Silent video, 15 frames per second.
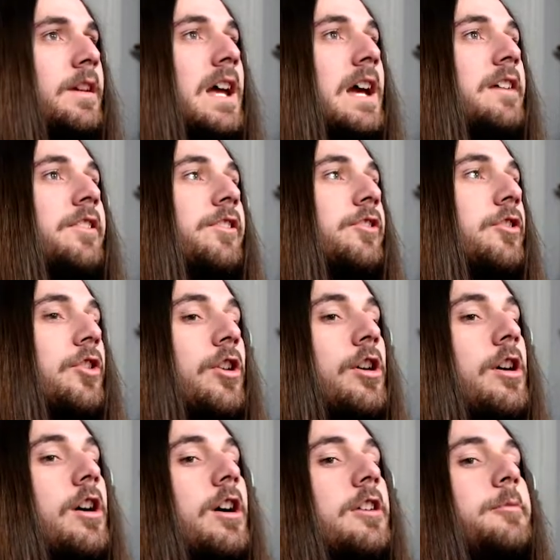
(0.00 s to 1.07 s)
Okay, there's
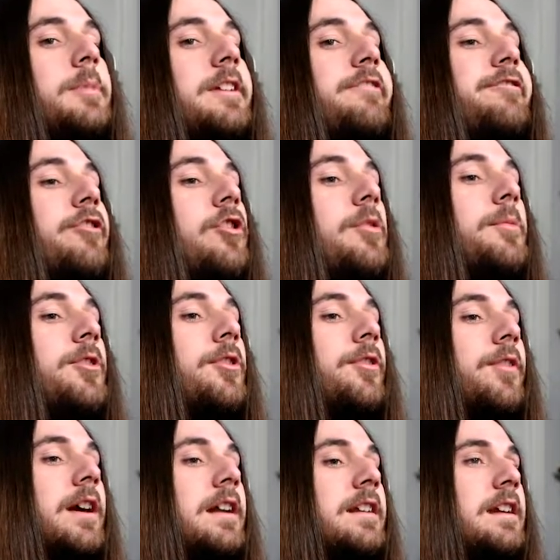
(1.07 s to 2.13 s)
gotta be four more
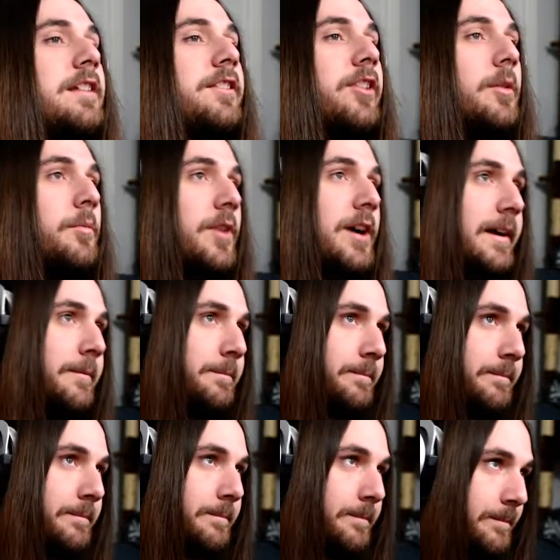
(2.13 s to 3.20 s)
around here somewhere.
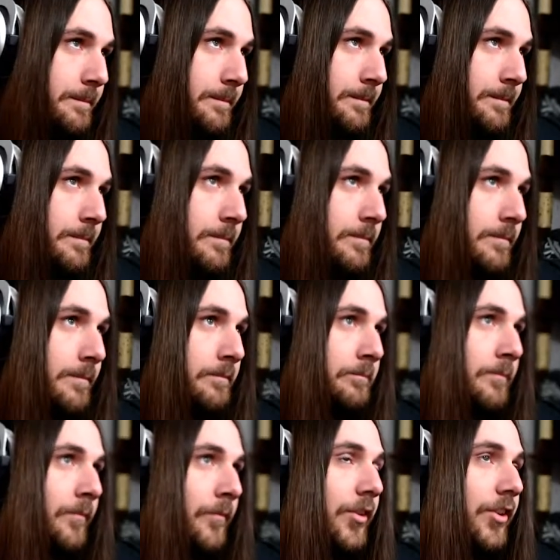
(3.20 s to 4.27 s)

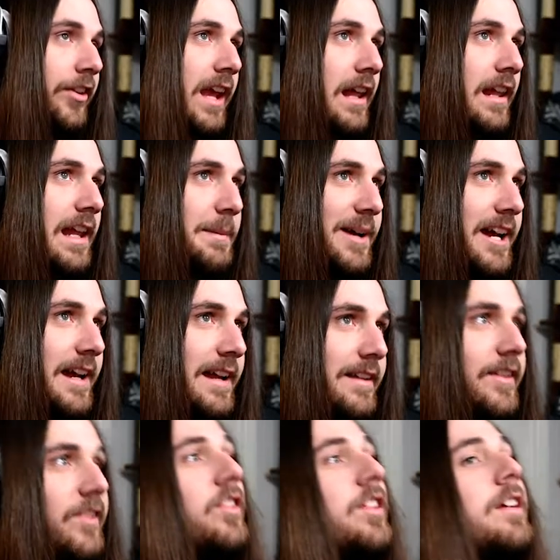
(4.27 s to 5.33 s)

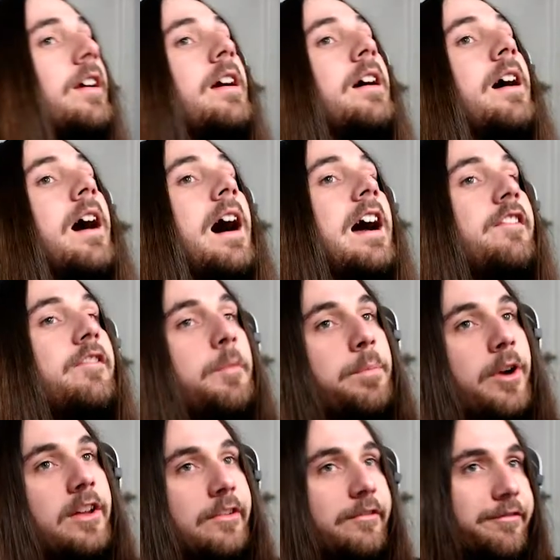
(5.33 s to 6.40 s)
Skellymans, I have a
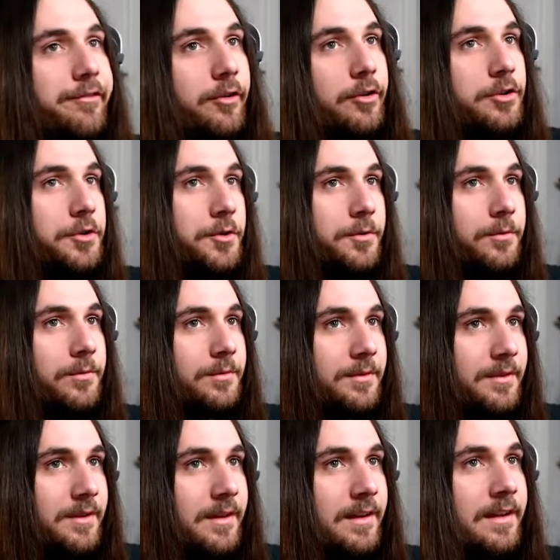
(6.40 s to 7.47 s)
present for you.
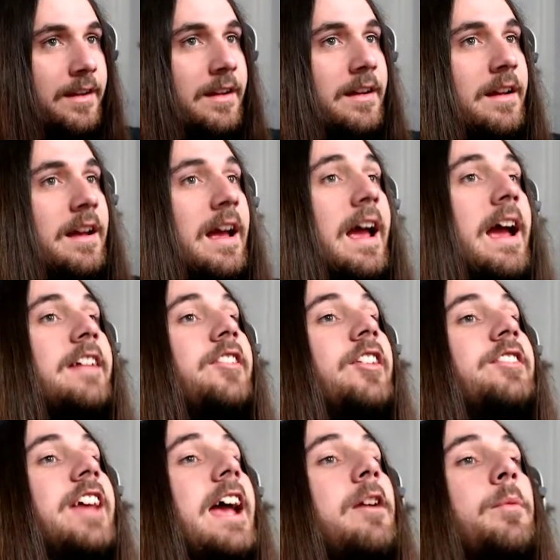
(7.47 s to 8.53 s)
It's a
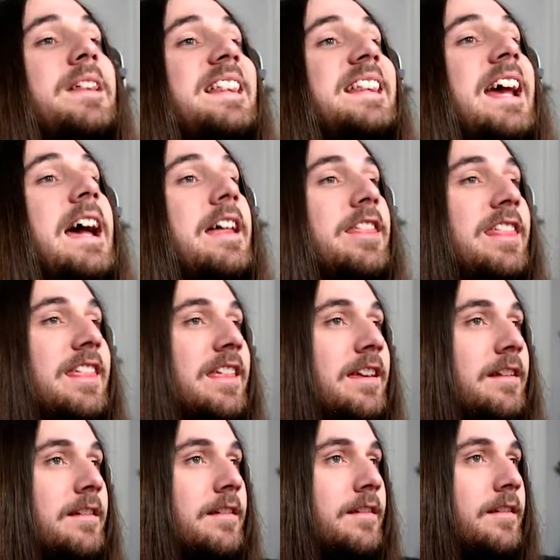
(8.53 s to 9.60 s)
date with death
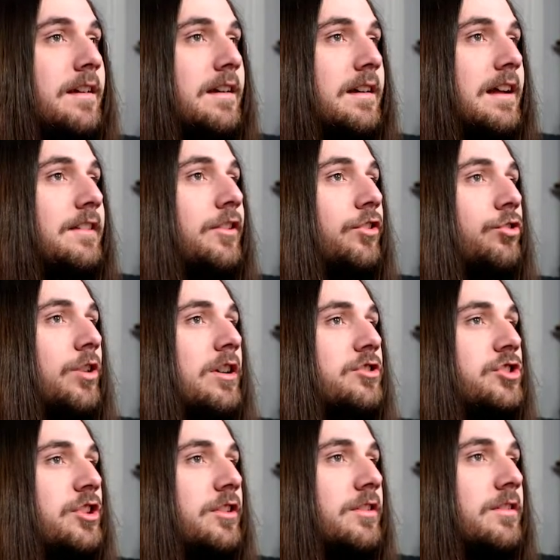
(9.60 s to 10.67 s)
and
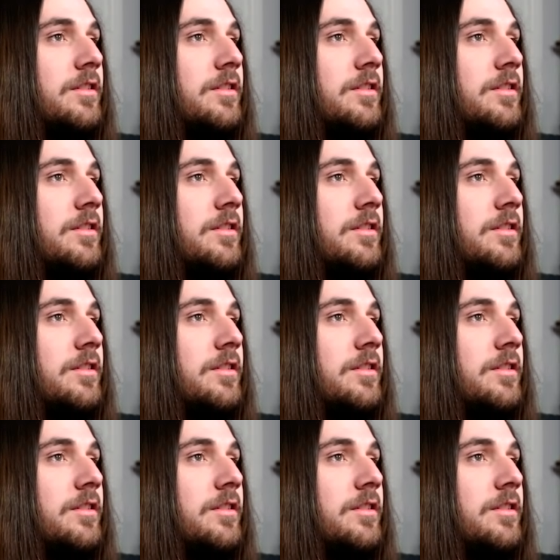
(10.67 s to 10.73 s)
destruction.